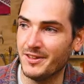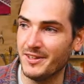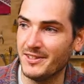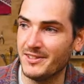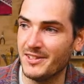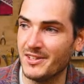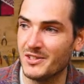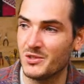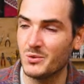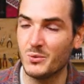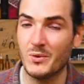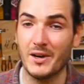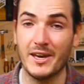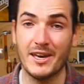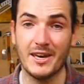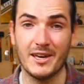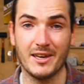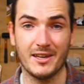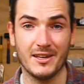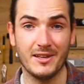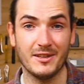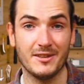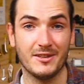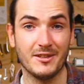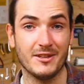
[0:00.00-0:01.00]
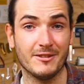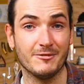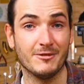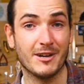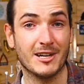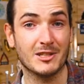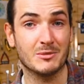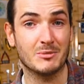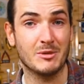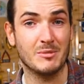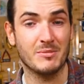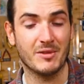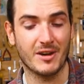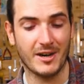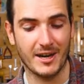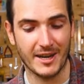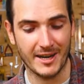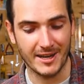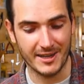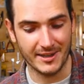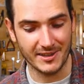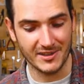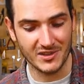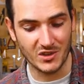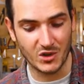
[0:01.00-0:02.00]
This is where the Raspberry
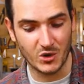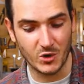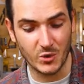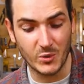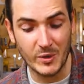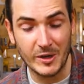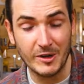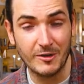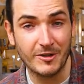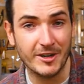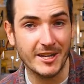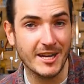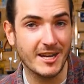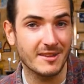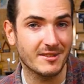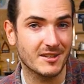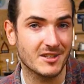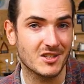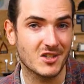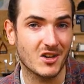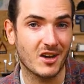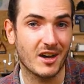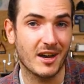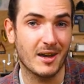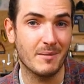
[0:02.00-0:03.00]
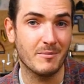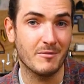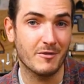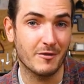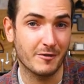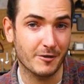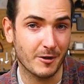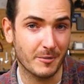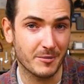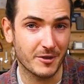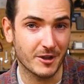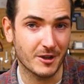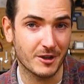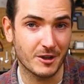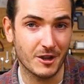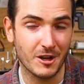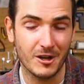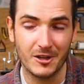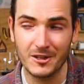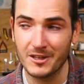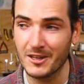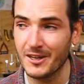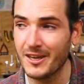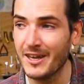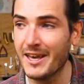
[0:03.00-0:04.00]
Pi is querying the time from the
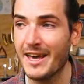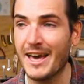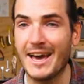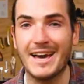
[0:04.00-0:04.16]
clock